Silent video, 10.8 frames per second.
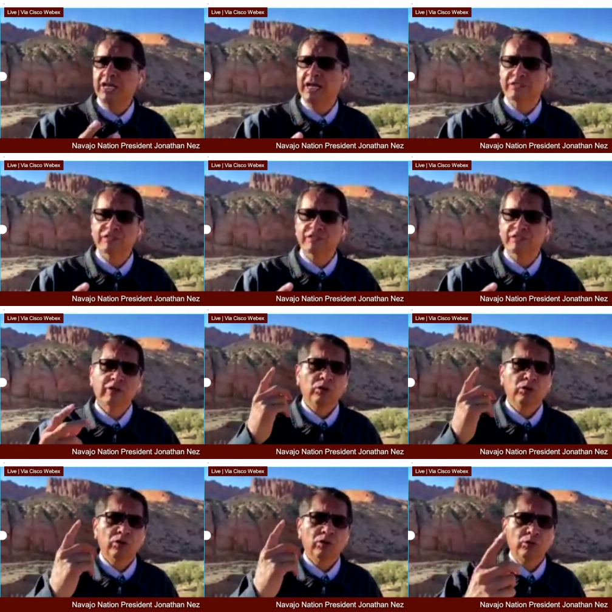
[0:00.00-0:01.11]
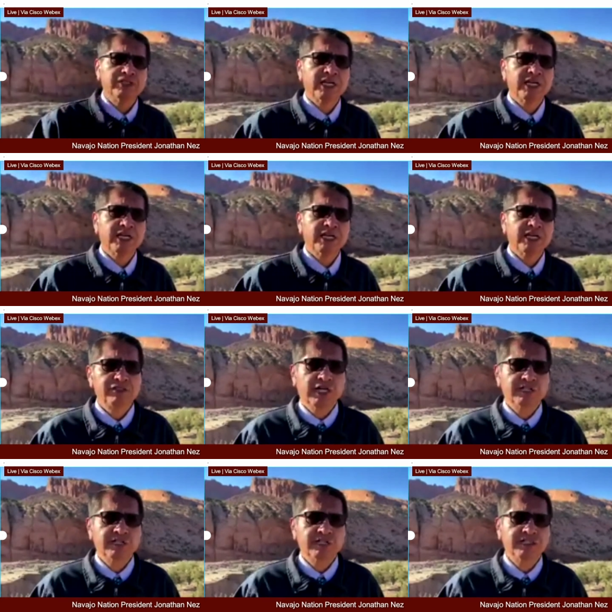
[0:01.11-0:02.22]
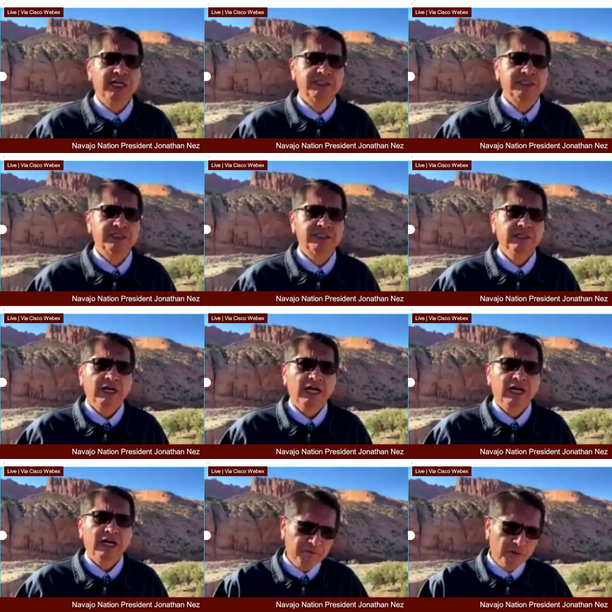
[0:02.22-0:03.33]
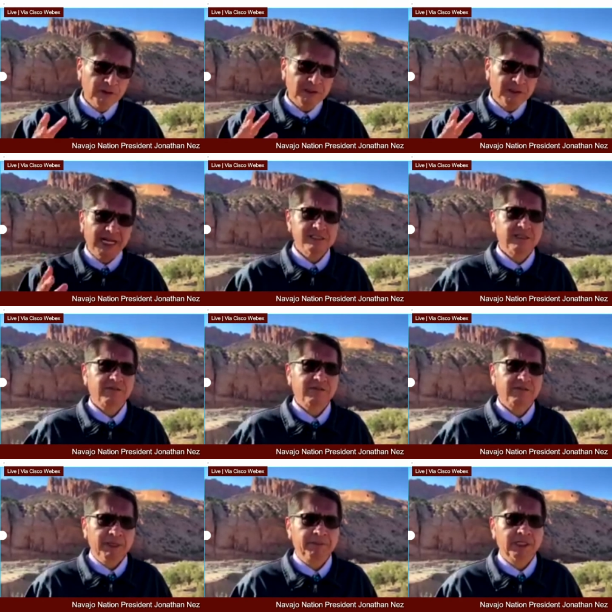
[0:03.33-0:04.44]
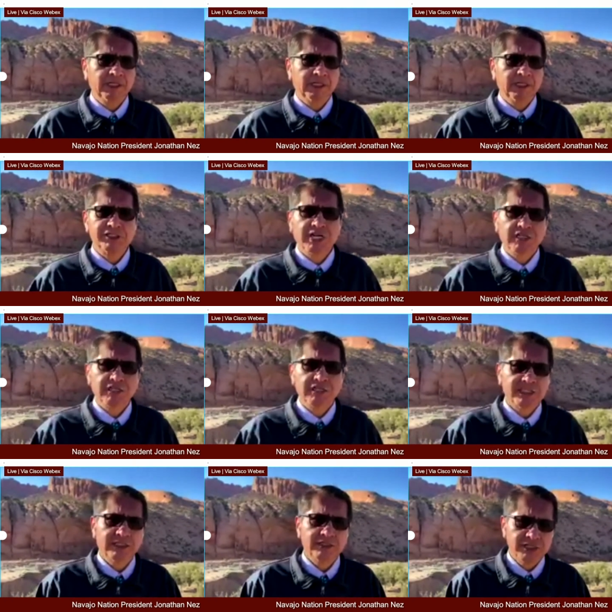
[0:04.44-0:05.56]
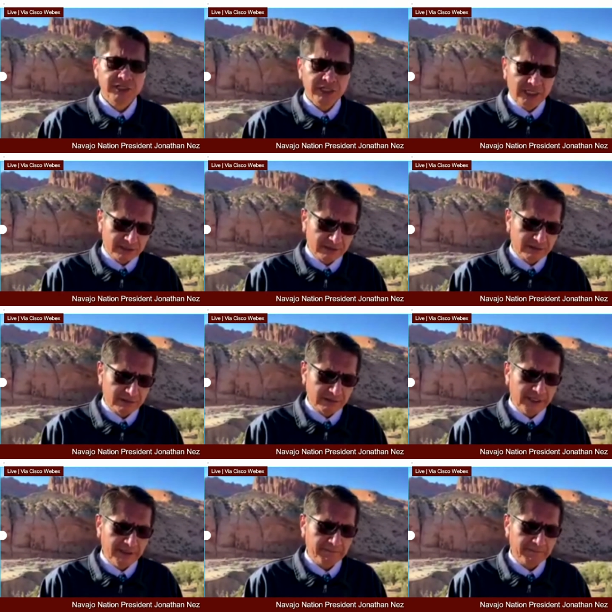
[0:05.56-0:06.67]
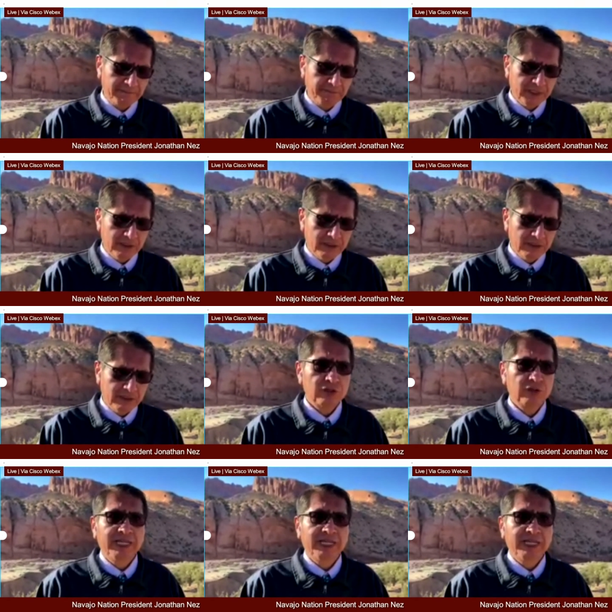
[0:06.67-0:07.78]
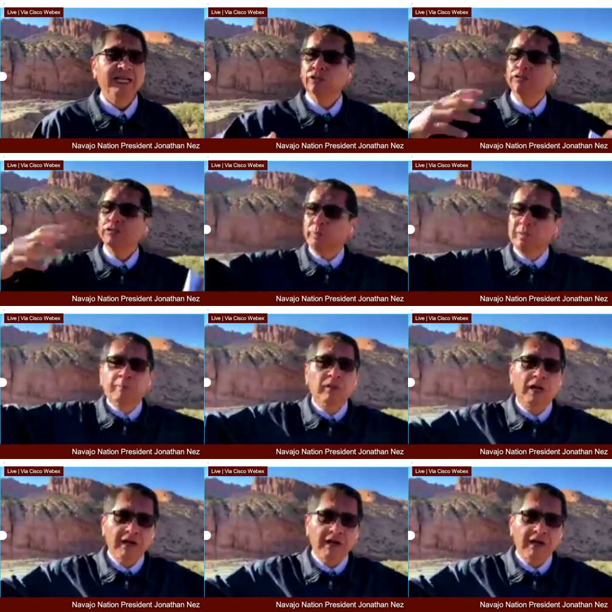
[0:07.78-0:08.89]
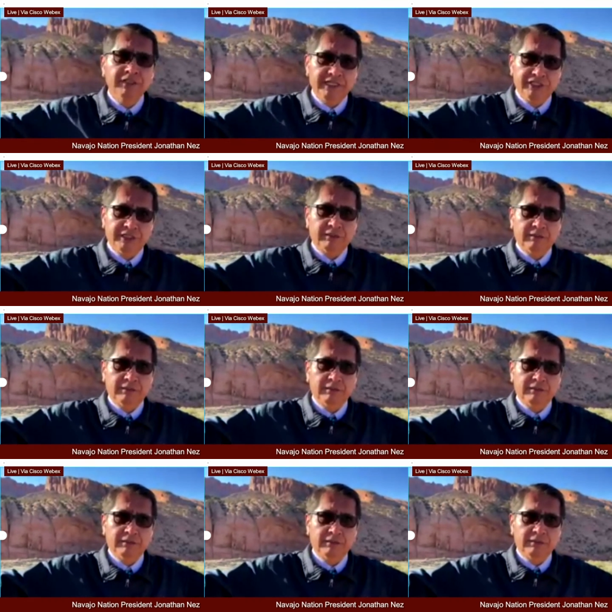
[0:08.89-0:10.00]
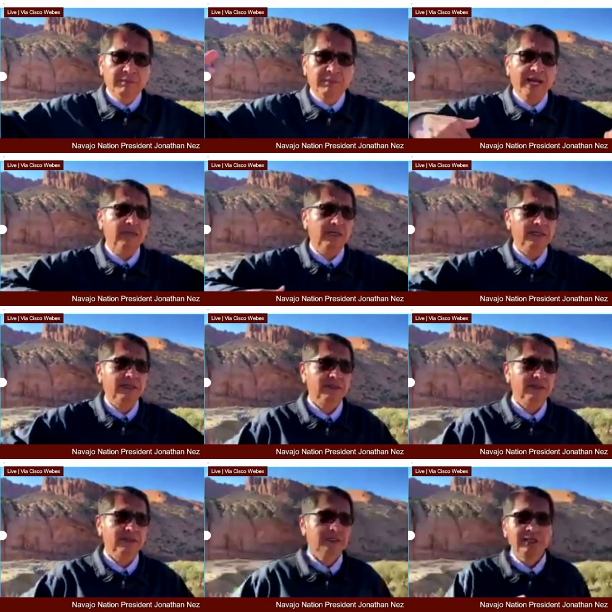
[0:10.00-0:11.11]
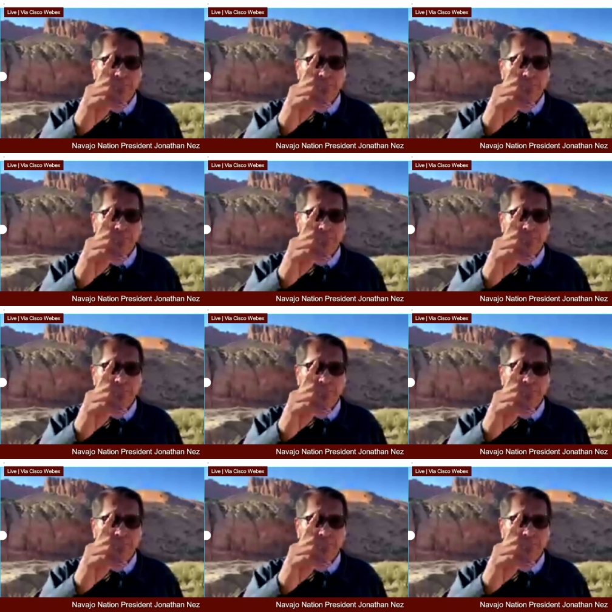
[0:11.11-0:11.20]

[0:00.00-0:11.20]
2 shots or 1 shot of Johnson & Johnson. About 4,000 of our people got Johnson & Johnson. All right. So that includes people off the nation coming back on.